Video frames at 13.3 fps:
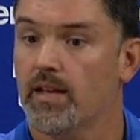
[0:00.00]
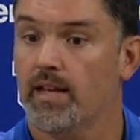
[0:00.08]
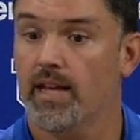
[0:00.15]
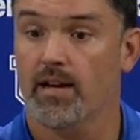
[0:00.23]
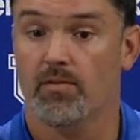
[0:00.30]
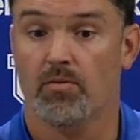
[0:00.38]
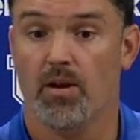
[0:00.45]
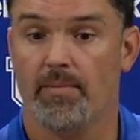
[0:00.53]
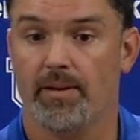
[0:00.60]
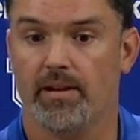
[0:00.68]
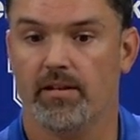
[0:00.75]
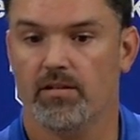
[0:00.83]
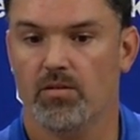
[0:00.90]
Yeah, well,
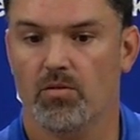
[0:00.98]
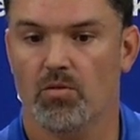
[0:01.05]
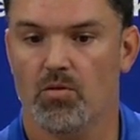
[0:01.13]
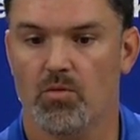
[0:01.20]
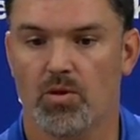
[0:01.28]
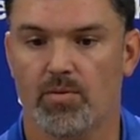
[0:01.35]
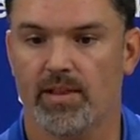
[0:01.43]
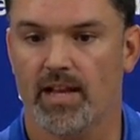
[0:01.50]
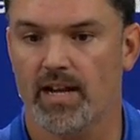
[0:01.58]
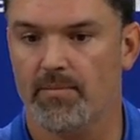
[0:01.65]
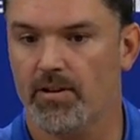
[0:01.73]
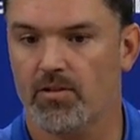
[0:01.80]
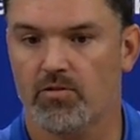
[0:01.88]
what do we
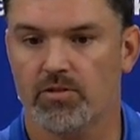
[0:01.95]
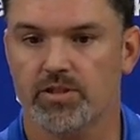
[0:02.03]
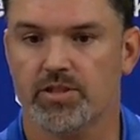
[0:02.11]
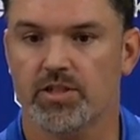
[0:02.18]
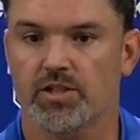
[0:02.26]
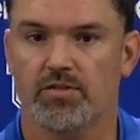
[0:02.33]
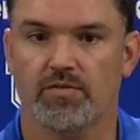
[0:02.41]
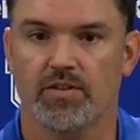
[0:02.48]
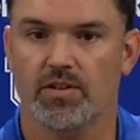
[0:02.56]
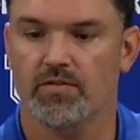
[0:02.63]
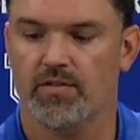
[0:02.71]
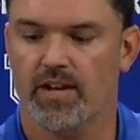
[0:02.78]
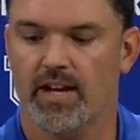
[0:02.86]
like about Christian?
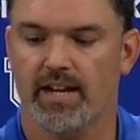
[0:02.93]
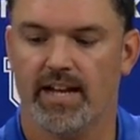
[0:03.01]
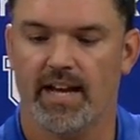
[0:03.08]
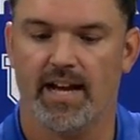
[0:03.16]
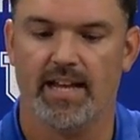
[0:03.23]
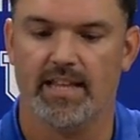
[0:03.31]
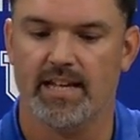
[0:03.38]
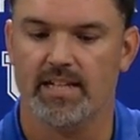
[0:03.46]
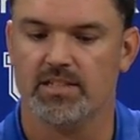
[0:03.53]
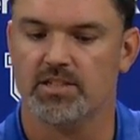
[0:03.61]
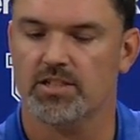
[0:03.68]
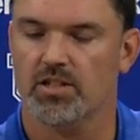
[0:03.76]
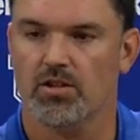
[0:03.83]
You've got a guy
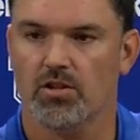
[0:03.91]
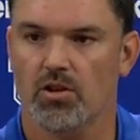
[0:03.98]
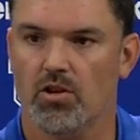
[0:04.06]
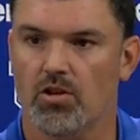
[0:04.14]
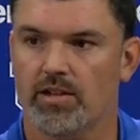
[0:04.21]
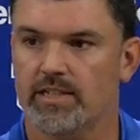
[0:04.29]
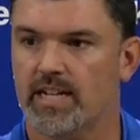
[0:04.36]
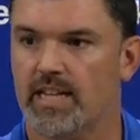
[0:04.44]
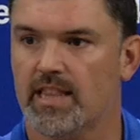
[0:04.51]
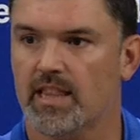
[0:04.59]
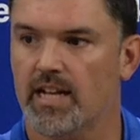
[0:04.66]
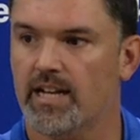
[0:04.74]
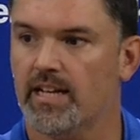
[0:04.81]
that's long, he's
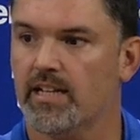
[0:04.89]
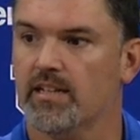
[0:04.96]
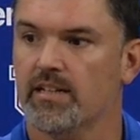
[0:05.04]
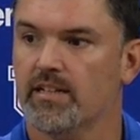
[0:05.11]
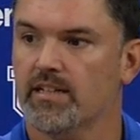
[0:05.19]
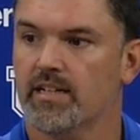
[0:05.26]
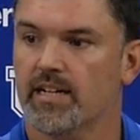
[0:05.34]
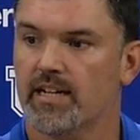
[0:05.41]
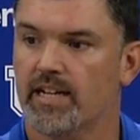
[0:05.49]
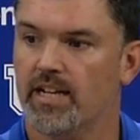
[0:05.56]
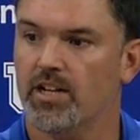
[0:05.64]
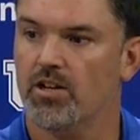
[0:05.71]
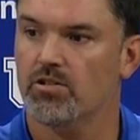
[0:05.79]
athletic,
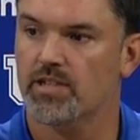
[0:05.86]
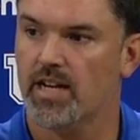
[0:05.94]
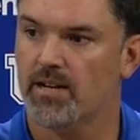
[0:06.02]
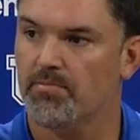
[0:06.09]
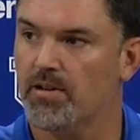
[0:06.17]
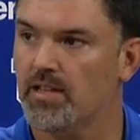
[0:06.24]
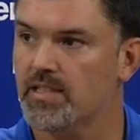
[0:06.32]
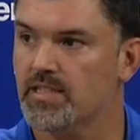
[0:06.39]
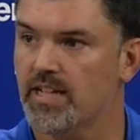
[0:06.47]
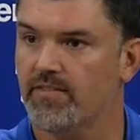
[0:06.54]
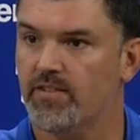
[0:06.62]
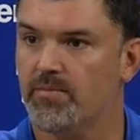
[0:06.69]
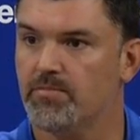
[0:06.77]
he knows how to play the
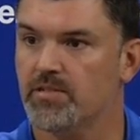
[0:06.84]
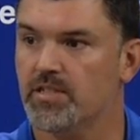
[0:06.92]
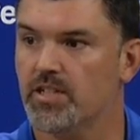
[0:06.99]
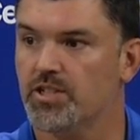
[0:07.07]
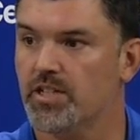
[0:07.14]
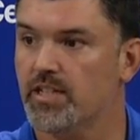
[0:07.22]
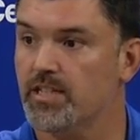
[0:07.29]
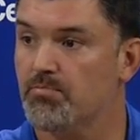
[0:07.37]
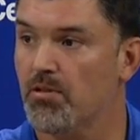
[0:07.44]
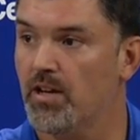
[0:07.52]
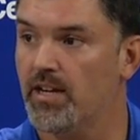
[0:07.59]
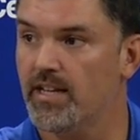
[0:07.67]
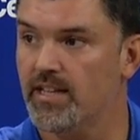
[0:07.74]
safety position, he's
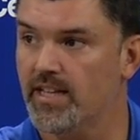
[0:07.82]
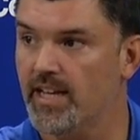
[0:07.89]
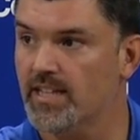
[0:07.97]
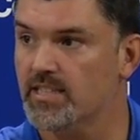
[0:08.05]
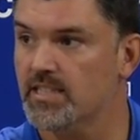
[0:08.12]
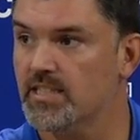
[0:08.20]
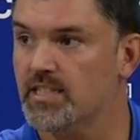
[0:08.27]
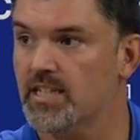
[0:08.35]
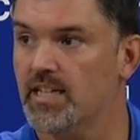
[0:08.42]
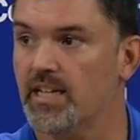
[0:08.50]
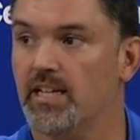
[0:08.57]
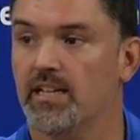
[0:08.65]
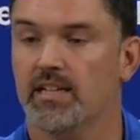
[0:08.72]
played it in the
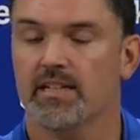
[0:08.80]
SEC.